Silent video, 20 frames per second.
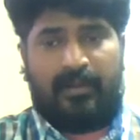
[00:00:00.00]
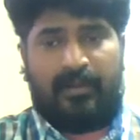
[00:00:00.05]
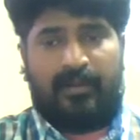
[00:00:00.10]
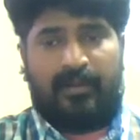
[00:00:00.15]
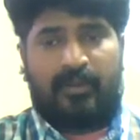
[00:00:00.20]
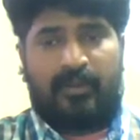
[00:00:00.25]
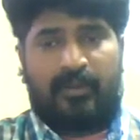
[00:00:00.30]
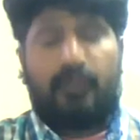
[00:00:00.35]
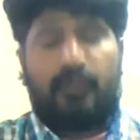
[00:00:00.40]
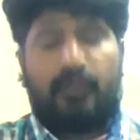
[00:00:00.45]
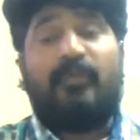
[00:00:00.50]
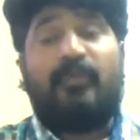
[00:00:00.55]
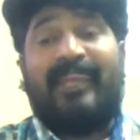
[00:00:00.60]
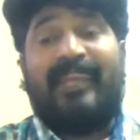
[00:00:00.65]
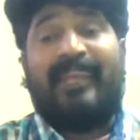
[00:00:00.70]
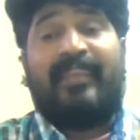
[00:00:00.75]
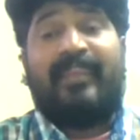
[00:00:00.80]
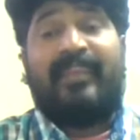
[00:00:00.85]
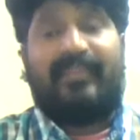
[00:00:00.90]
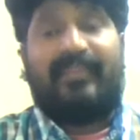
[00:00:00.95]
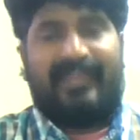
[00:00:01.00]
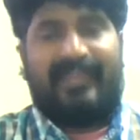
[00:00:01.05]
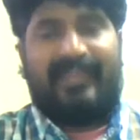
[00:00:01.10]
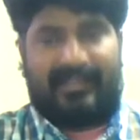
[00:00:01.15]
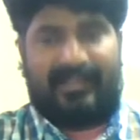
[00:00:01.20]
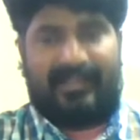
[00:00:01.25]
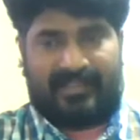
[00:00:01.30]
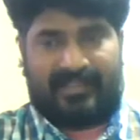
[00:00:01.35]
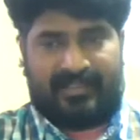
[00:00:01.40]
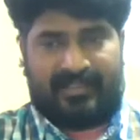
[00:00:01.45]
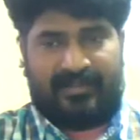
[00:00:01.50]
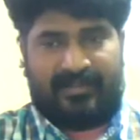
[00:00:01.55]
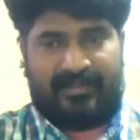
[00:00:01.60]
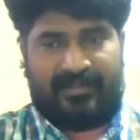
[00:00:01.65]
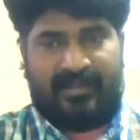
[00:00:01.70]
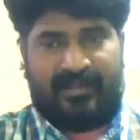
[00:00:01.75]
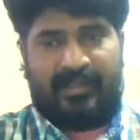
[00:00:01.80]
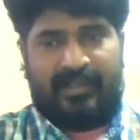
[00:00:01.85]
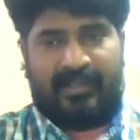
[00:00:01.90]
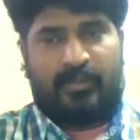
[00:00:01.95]
too many things.
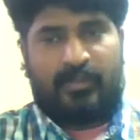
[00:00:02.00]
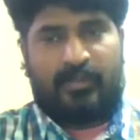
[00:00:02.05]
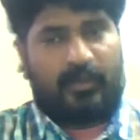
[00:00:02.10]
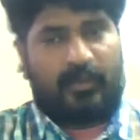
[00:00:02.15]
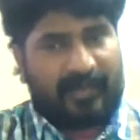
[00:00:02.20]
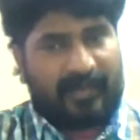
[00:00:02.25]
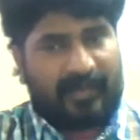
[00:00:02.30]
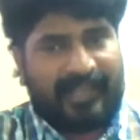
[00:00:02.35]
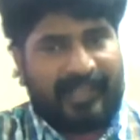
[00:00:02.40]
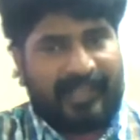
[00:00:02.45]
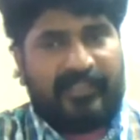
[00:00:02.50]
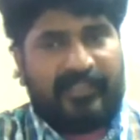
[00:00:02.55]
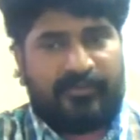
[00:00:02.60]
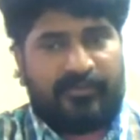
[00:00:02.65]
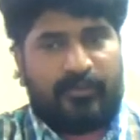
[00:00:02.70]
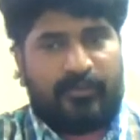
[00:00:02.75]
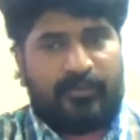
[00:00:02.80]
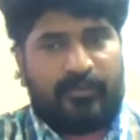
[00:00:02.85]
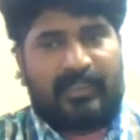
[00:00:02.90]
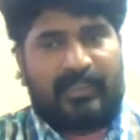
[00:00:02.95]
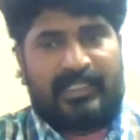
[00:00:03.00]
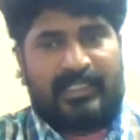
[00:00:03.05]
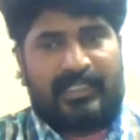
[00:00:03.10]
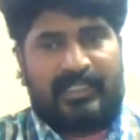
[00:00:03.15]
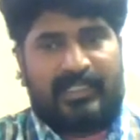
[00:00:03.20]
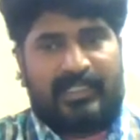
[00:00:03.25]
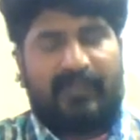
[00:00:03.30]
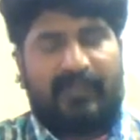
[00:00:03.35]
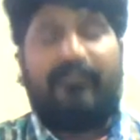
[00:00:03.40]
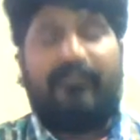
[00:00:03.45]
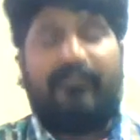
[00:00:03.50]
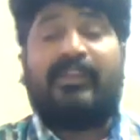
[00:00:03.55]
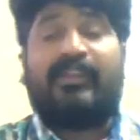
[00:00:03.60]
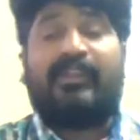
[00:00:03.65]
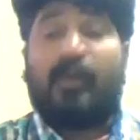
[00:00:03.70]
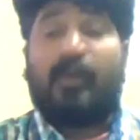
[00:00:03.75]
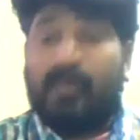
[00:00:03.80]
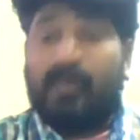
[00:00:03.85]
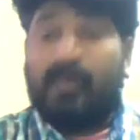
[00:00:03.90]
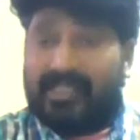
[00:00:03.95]
So try to focus
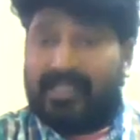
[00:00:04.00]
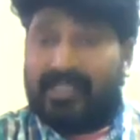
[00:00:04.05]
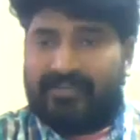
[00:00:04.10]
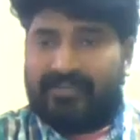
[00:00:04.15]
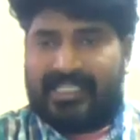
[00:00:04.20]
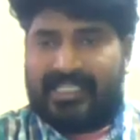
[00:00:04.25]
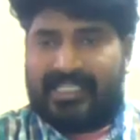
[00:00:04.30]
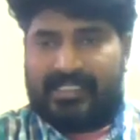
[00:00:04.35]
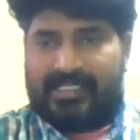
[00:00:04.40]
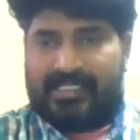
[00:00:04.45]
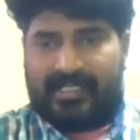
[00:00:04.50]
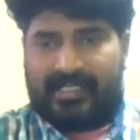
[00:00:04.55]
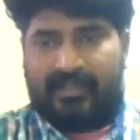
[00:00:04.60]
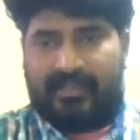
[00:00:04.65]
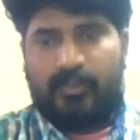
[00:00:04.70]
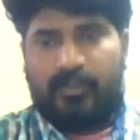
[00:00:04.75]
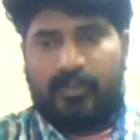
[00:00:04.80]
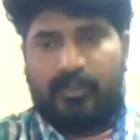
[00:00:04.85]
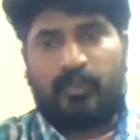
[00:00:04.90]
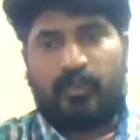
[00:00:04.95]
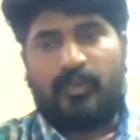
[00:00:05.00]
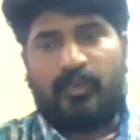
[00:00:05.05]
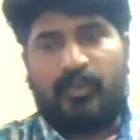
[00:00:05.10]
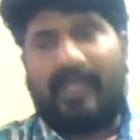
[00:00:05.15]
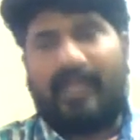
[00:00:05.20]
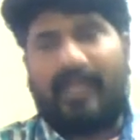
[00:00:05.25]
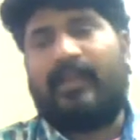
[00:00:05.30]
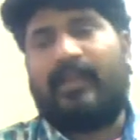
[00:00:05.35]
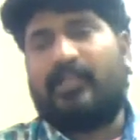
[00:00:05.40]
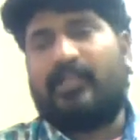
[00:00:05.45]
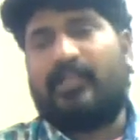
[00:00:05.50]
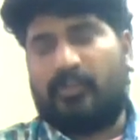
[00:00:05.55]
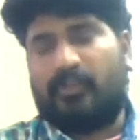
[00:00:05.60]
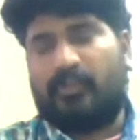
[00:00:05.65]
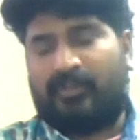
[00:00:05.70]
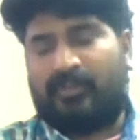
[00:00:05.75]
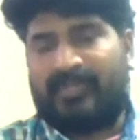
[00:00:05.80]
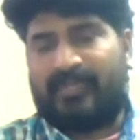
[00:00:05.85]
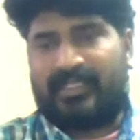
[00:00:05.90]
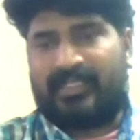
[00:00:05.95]
without deviating to another
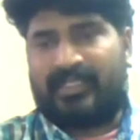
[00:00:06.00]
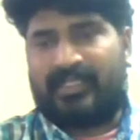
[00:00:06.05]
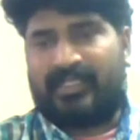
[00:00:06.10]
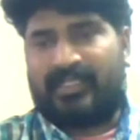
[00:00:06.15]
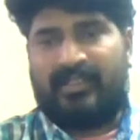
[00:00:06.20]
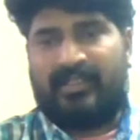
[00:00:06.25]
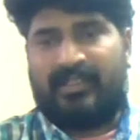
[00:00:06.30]
topics.